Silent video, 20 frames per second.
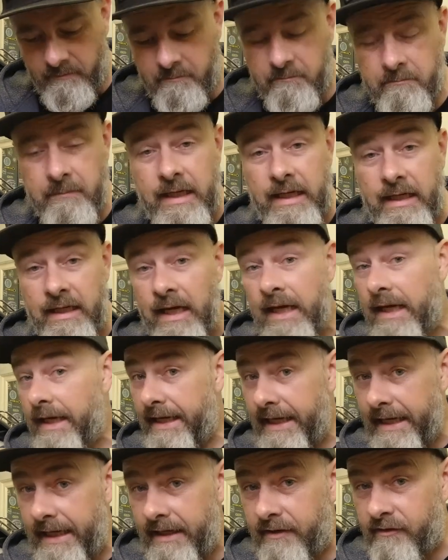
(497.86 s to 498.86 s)
may
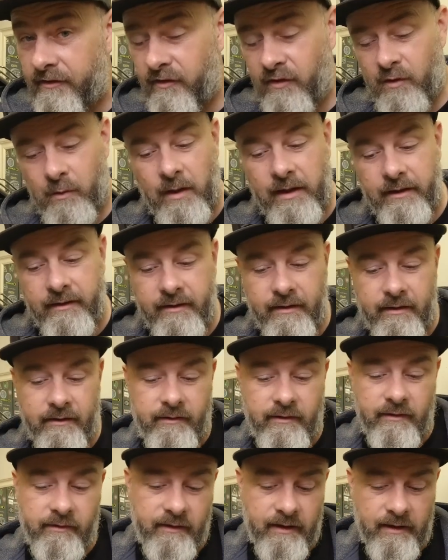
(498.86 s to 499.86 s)
hasten to add,
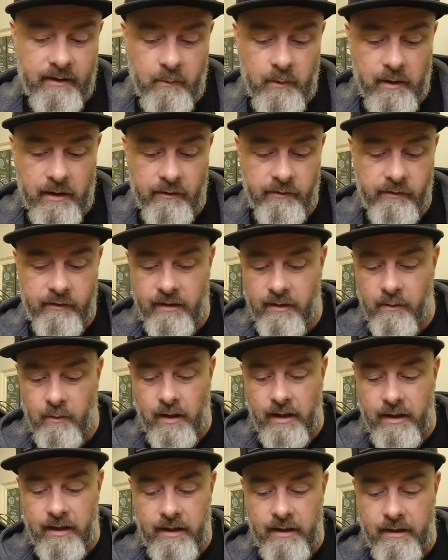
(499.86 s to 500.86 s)
as they say. What else did I
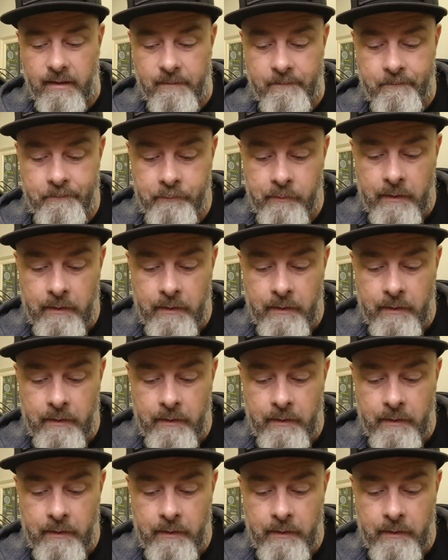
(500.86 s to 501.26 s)
write here?